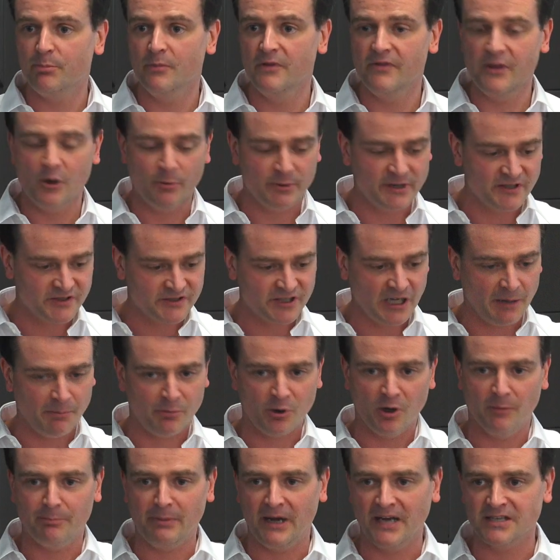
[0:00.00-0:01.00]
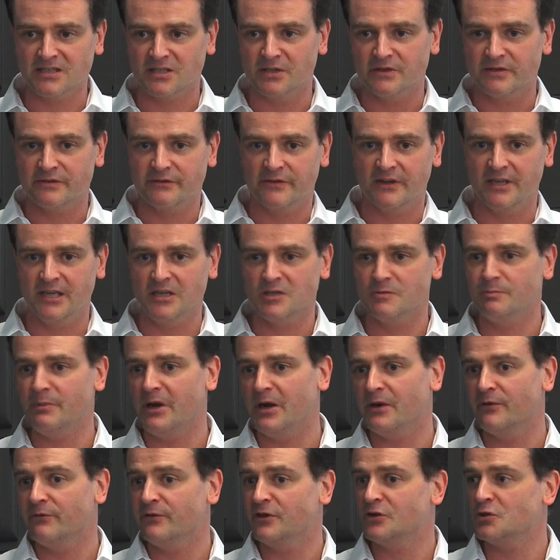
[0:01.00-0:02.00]
there'll be separate buttons for each
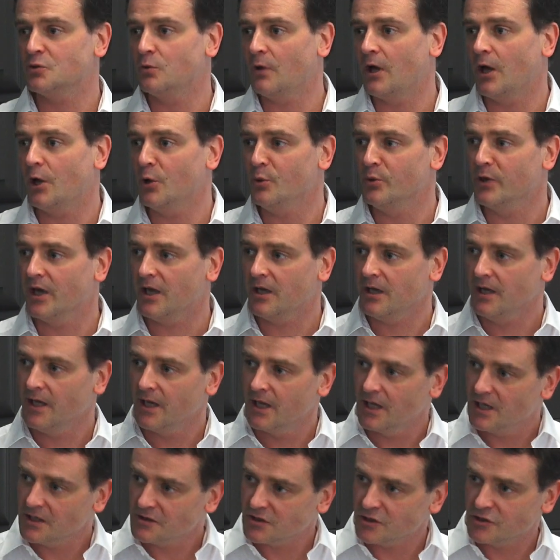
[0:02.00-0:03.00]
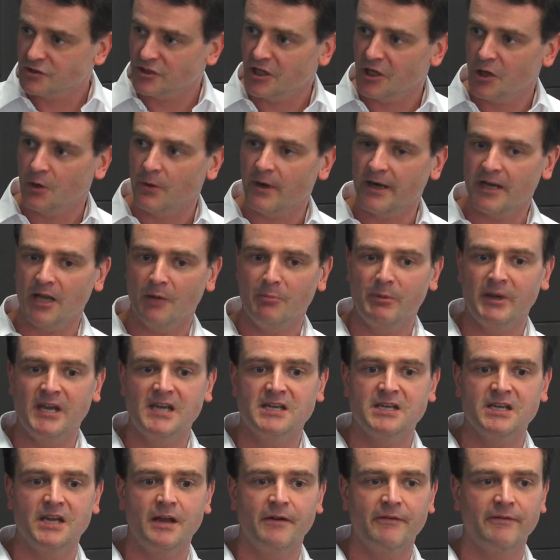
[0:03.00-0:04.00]
beneficial owner to generate a
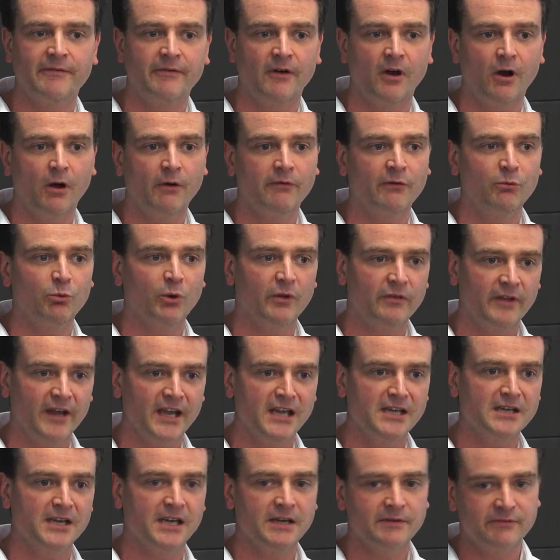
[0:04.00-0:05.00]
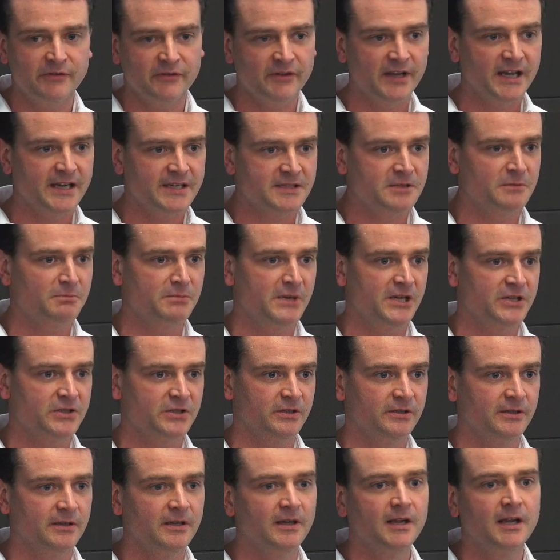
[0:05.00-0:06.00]
PDF file for what they need for their
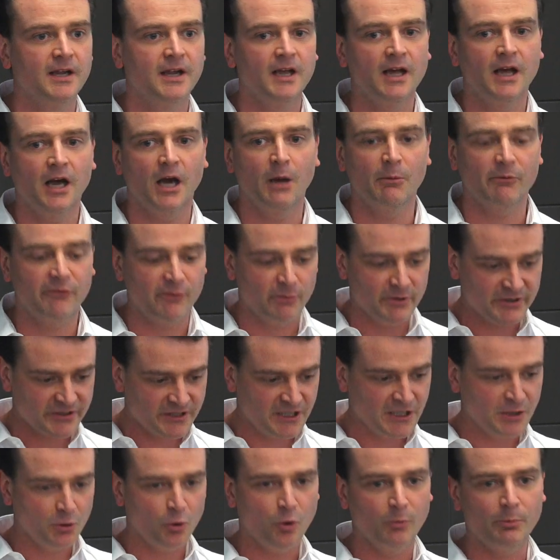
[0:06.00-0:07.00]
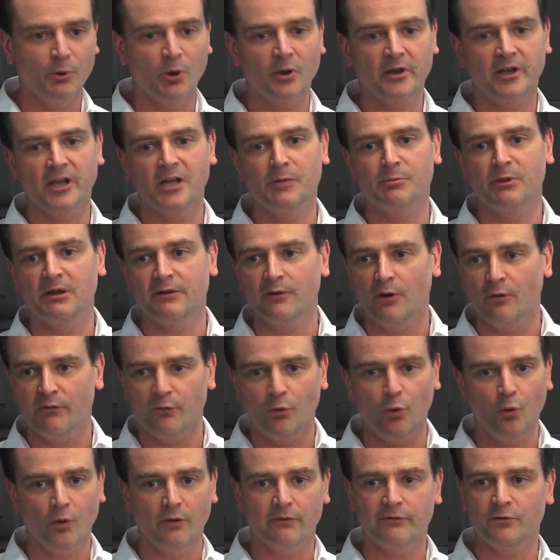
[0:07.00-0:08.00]
submission from a single bookkeeping of
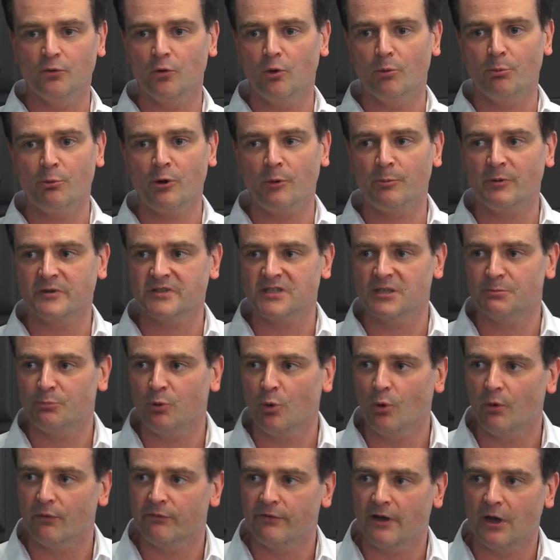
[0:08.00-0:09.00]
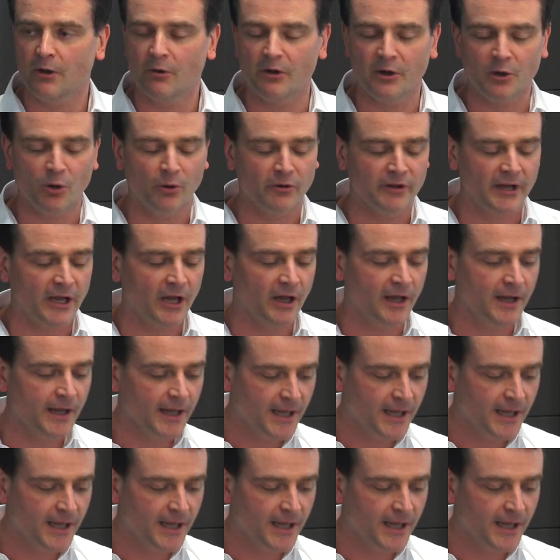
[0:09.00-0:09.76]
all of your property portfolio on there.